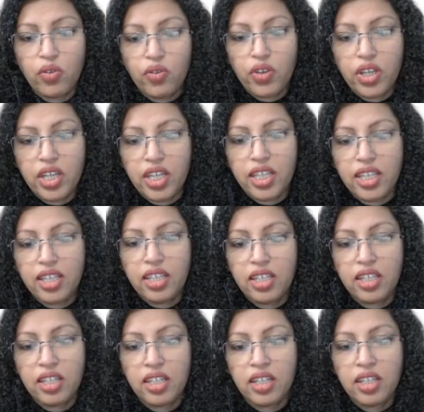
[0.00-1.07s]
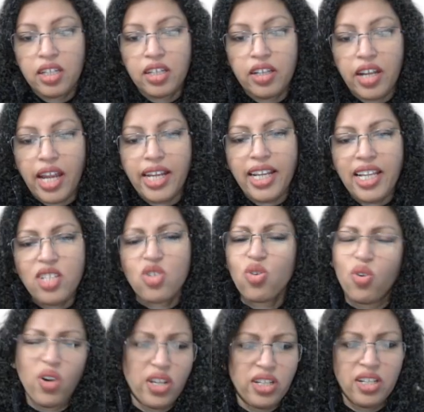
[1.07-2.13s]
with, right, and
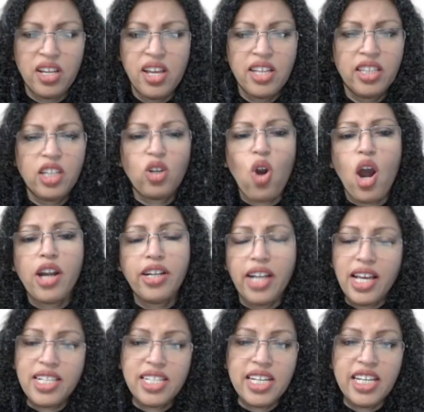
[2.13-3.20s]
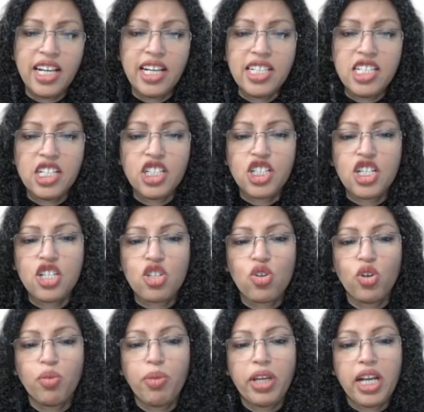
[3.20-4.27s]
so on. The contrasting conjunctions
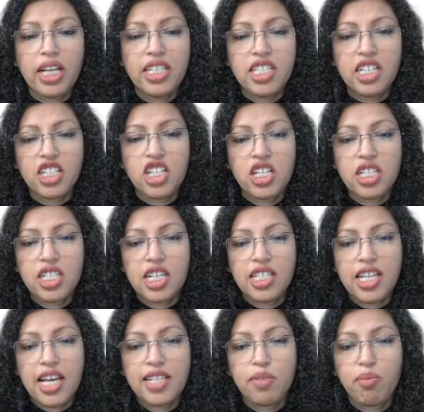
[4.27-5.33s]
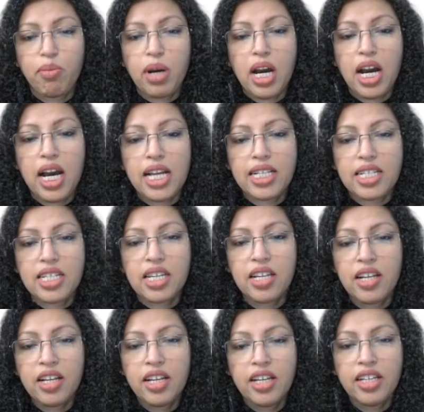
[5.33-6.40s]
could be conjunctions such as but,
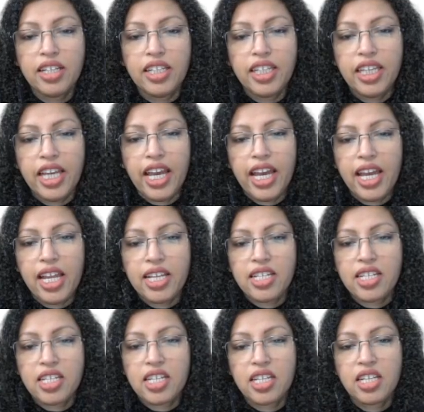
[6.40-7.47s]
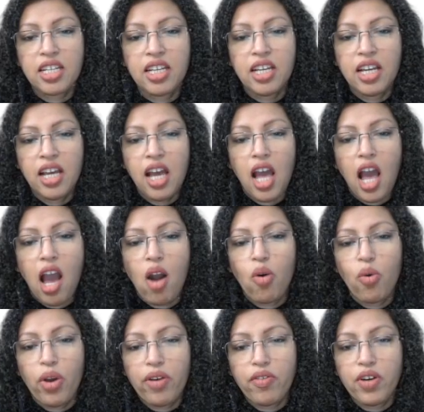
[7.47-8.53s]
yet,
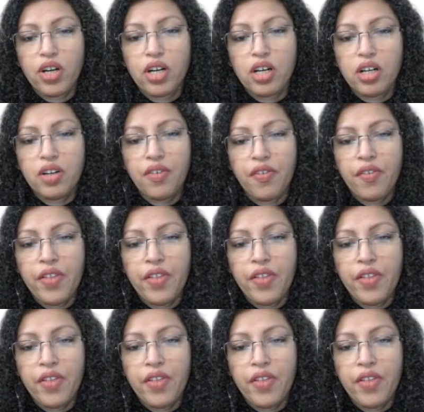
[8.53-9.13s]
however.